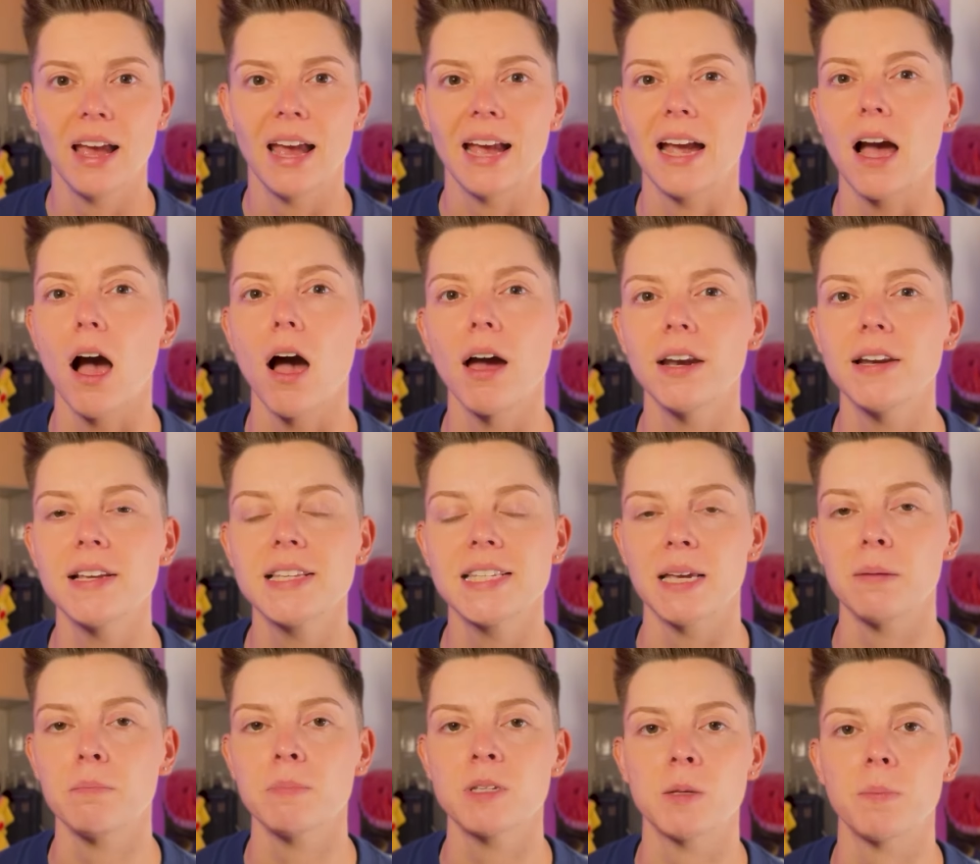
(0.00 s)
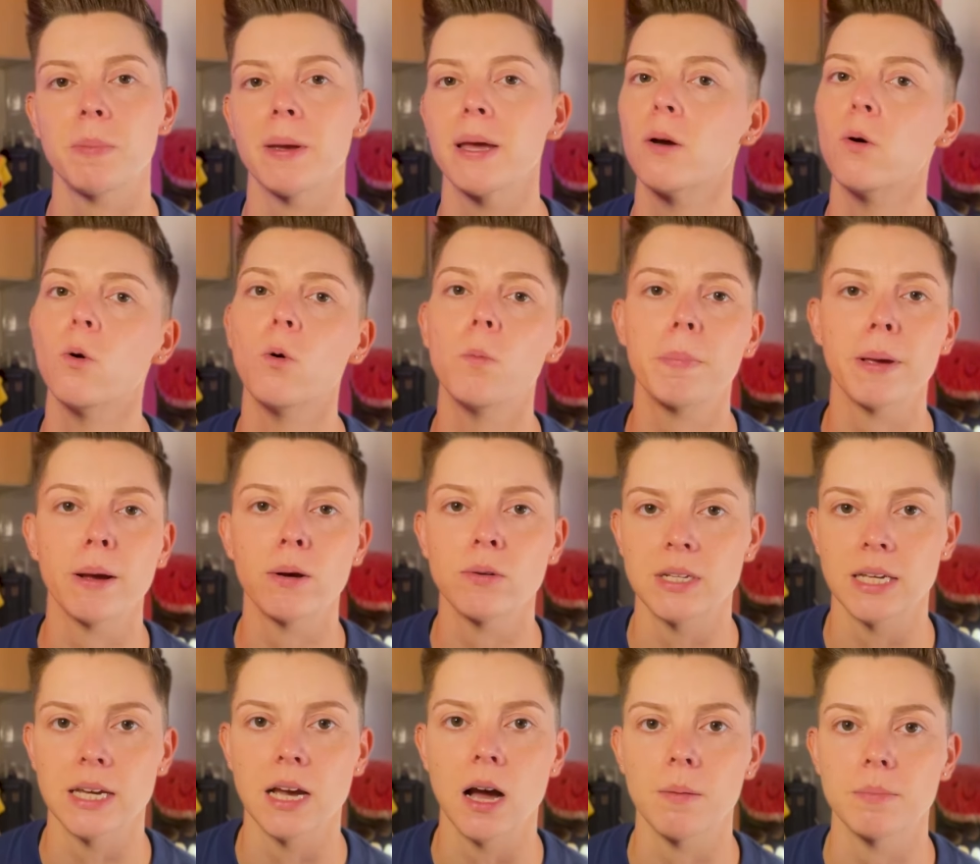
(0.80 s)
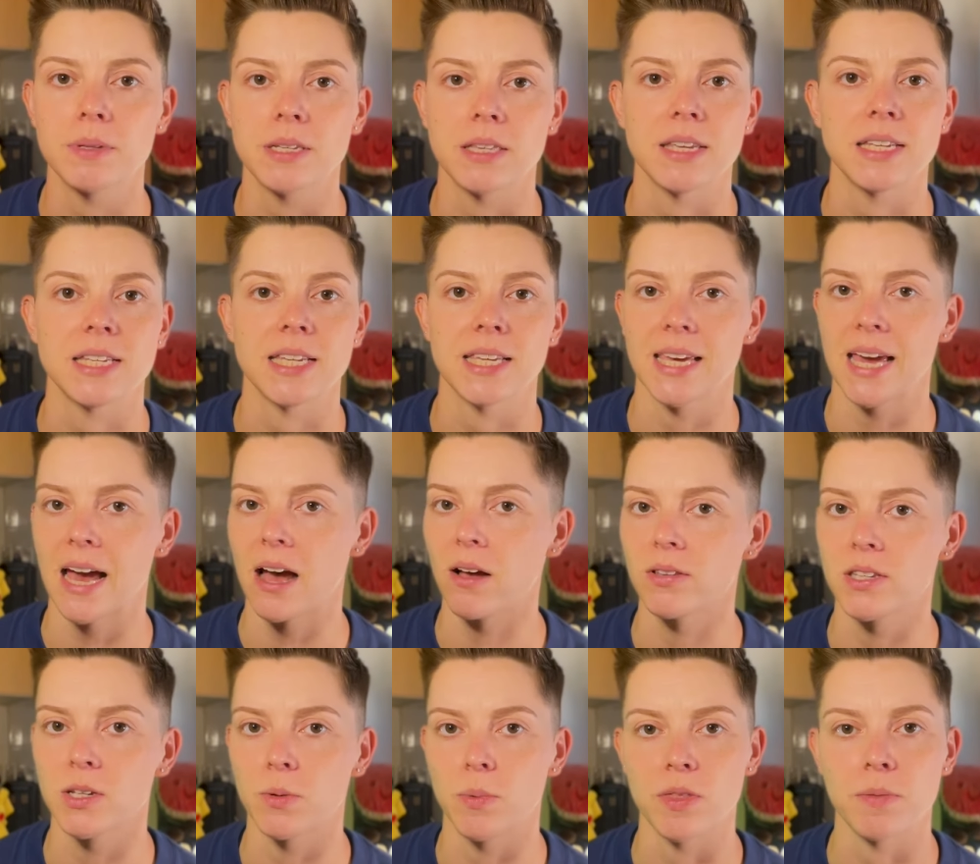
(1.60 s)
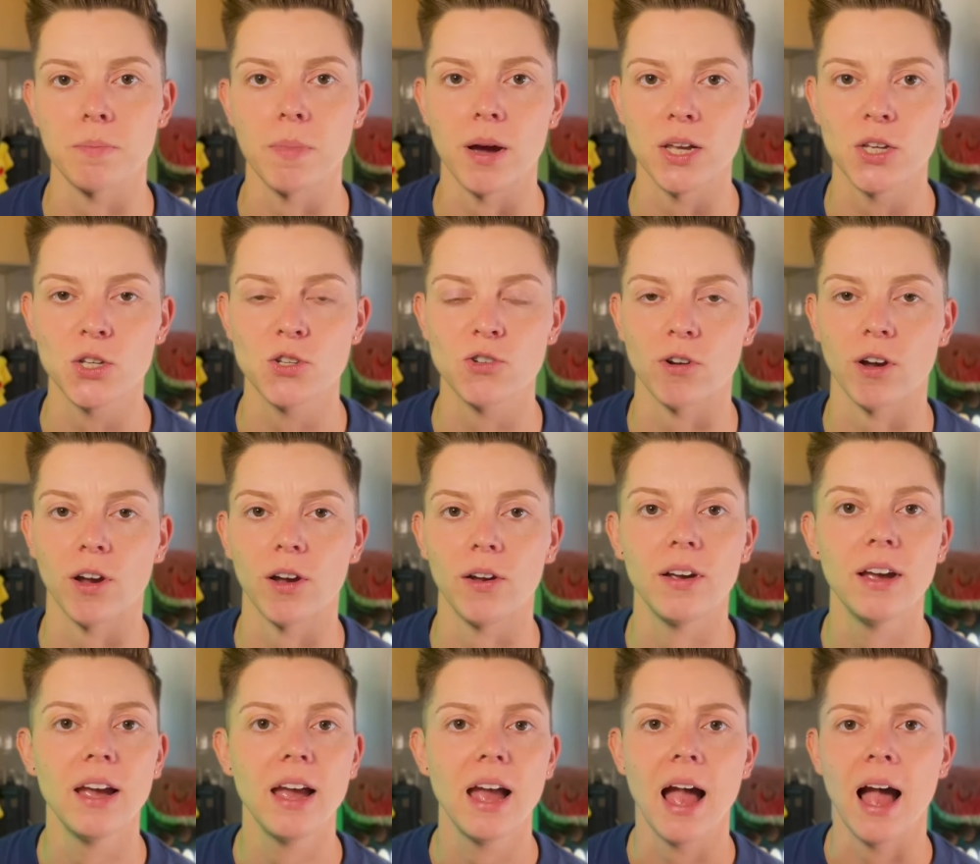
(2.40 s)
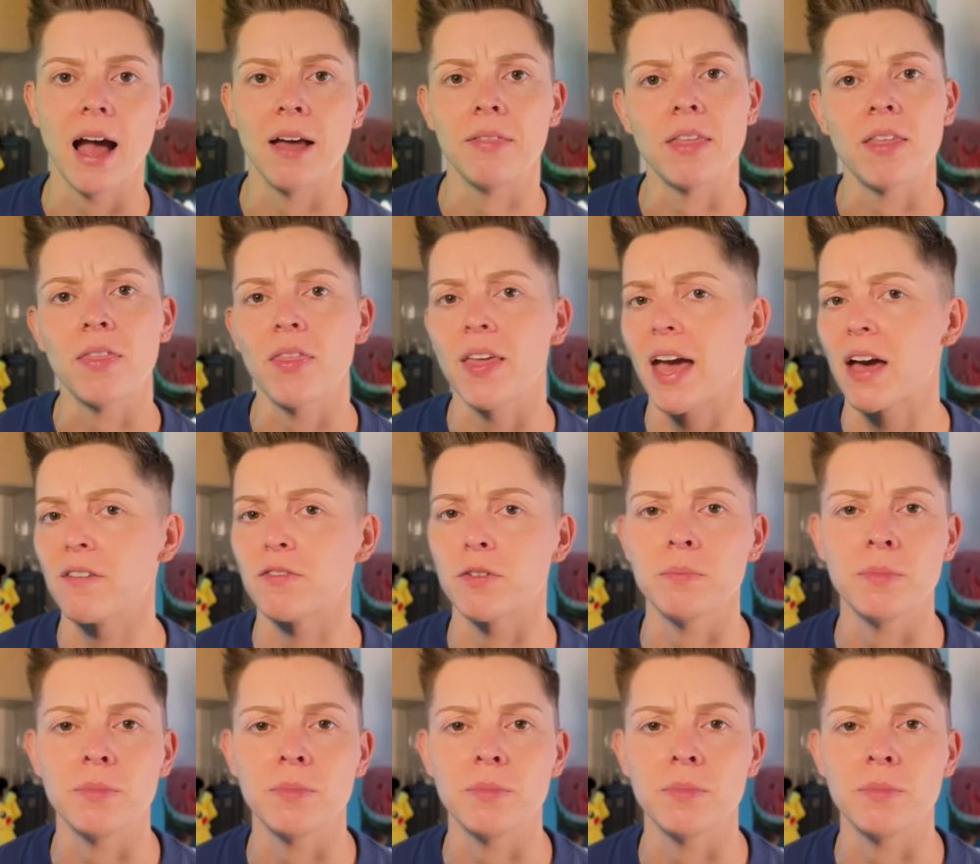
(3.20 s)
It kind of seems to be all building up to this encounter with Maestro, and then they have a